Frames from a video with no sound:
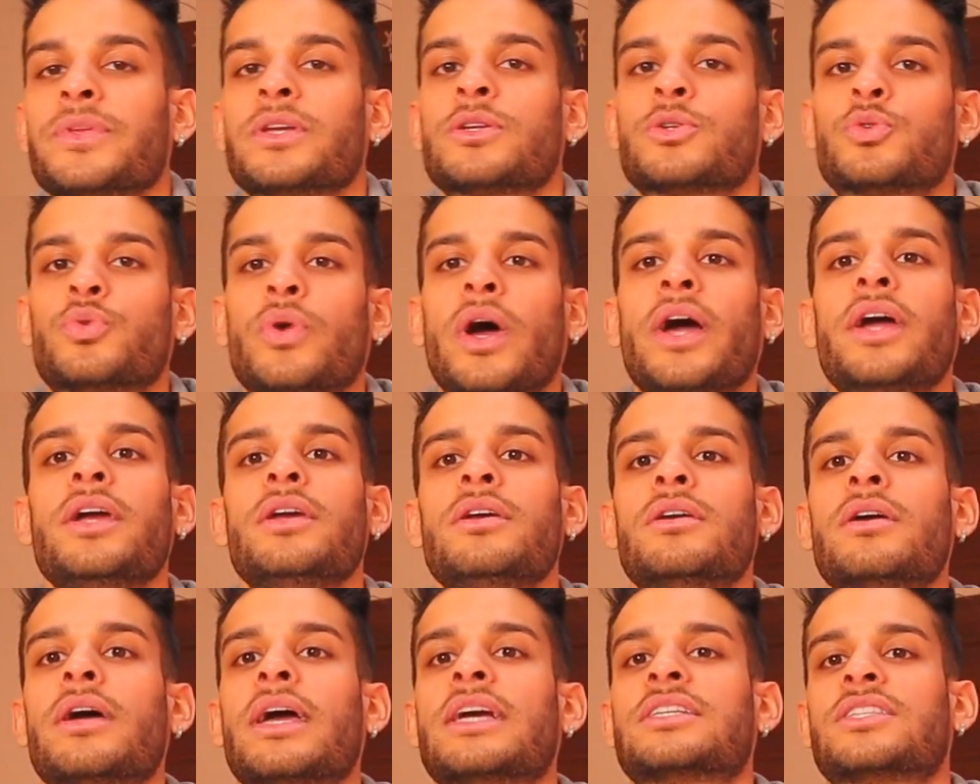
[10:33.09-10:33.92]
try
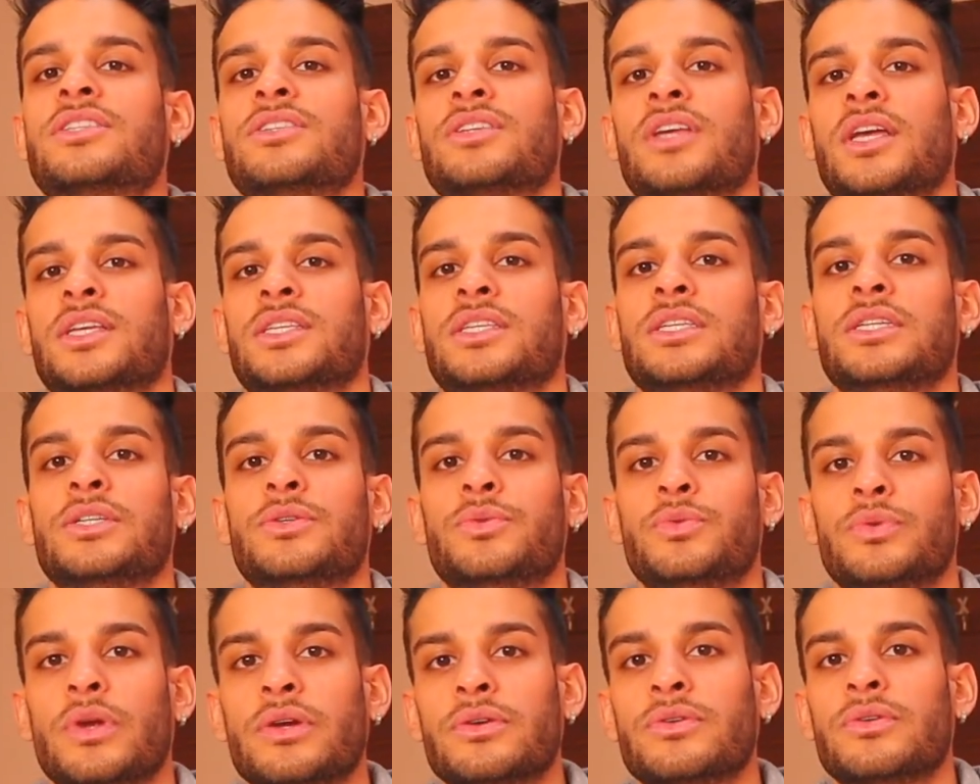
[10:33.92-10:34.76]
exercising
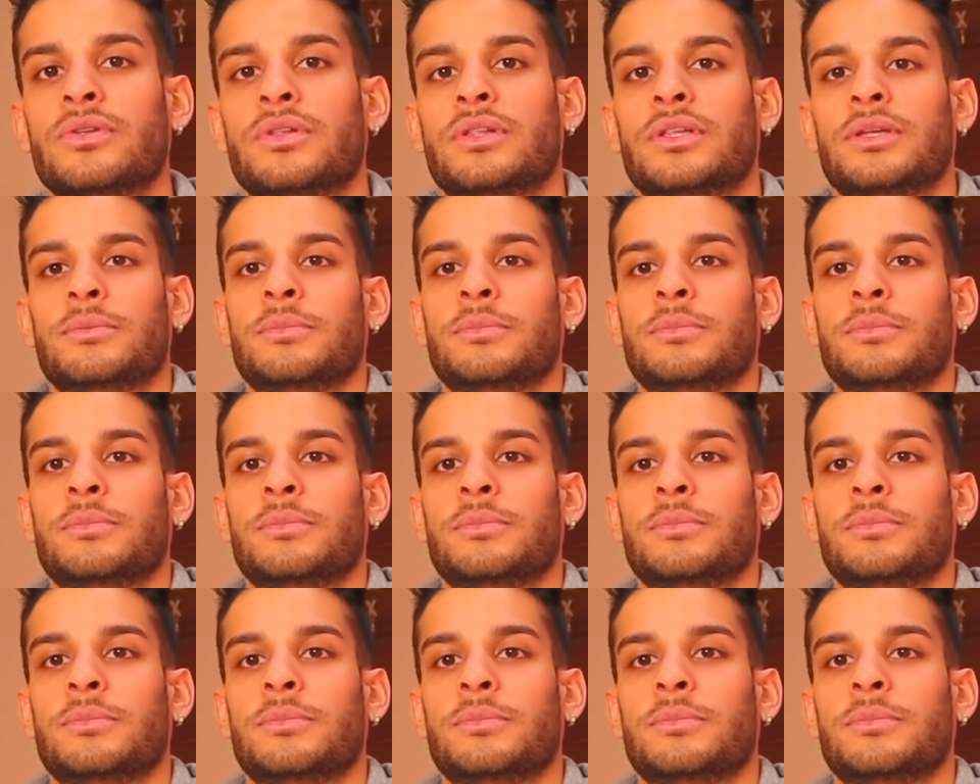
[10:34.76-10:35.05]
regularly,